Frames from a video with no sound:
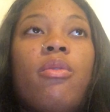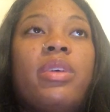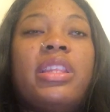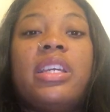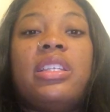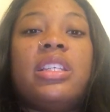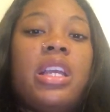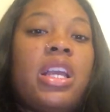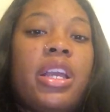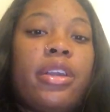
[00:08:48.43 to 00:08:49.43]
what they
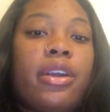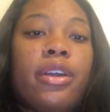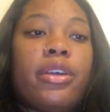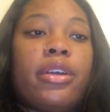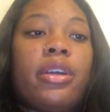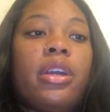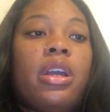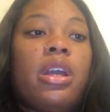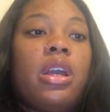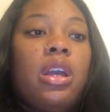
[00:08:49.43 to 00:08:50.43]
see in her.
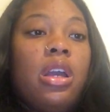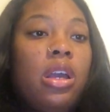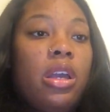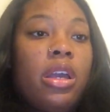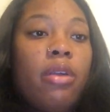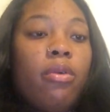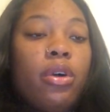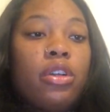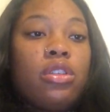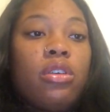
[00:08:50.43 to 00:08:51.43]
It will
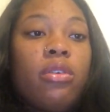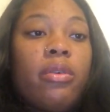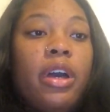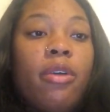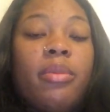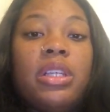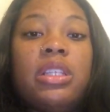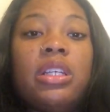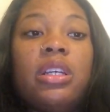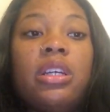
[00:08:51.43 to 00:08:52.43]
also help me
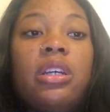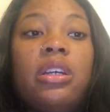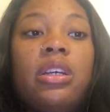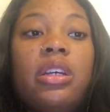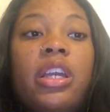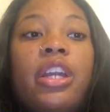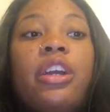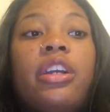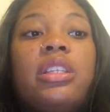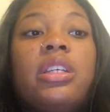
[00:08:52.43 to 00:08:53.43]
to get
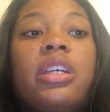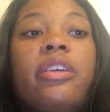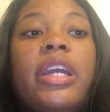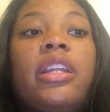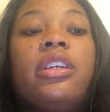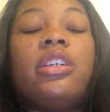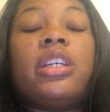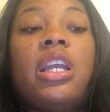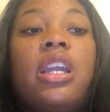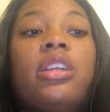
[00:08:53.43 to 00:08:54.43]
her to
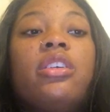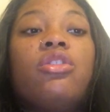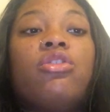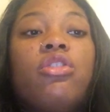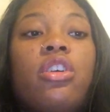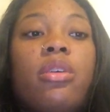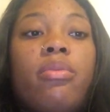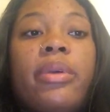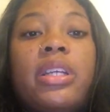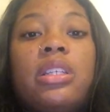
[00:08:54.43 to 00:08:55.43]
gain a stronger
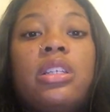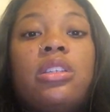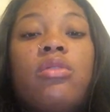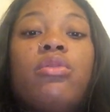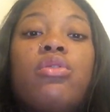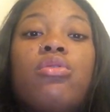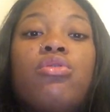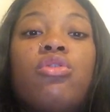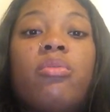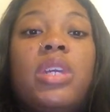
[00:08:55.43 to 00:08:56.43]
presence on
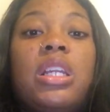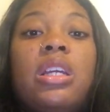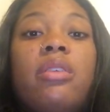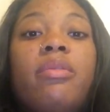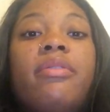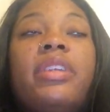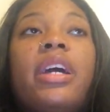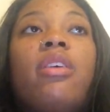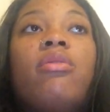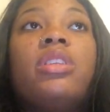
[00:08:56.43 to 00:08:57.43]
social media with
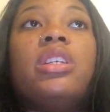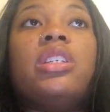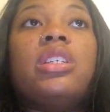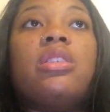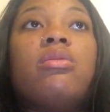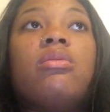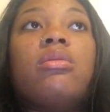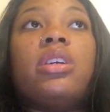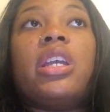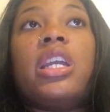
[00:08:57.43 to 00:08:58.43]
not only just
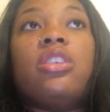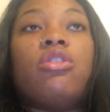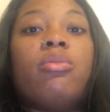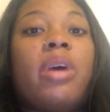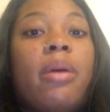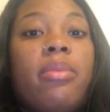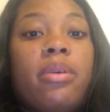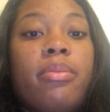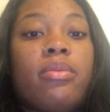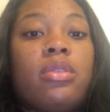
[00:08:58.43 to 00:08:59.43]
occasional
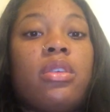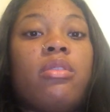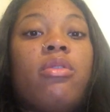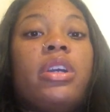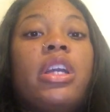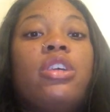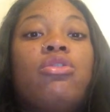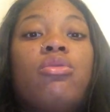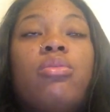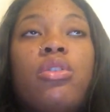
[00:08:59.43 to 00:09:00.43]
pop-ups or
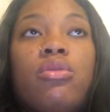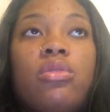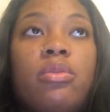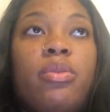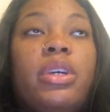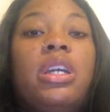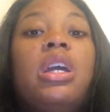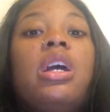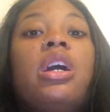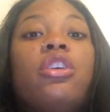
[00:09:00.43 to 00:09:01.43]
occasional posts, but
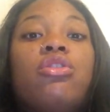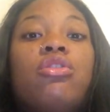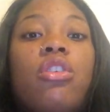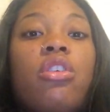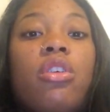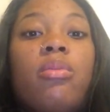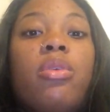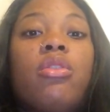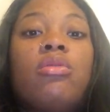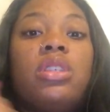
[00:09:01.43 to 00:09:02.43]
a stronger
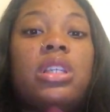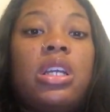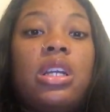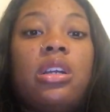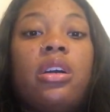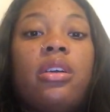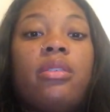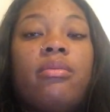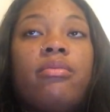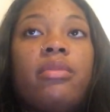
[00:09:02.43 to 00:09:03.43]
posting
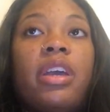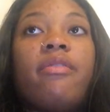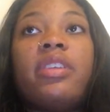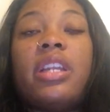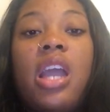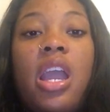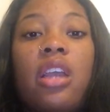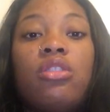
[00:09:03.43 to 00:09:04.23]
every day,